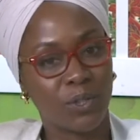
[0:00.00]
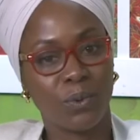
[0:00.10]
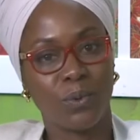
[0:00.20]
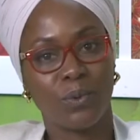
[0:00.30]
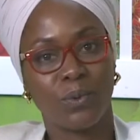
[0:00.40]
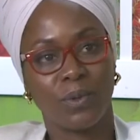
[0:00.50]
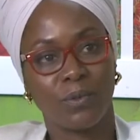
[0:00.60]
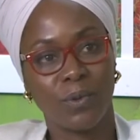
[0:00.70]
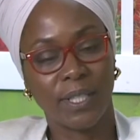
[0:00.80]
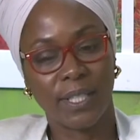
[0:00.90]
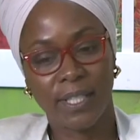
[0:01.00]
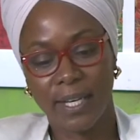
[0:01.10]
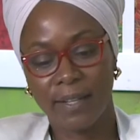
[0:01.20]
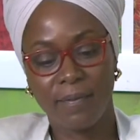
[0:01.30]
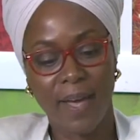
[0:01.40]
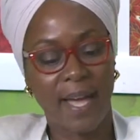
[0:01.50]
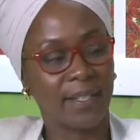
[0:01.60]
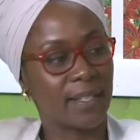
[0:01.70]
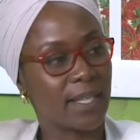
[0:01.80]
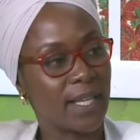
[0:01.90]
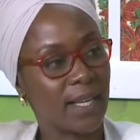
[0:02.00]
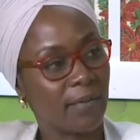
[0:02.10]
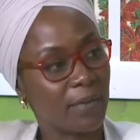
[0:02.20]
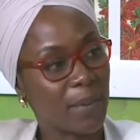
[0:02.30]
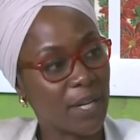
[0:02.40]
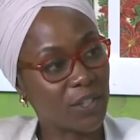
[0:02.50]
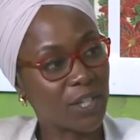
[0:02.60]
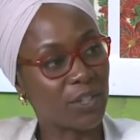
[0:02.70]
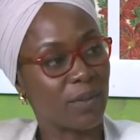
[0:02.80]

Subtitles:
to really advance the information,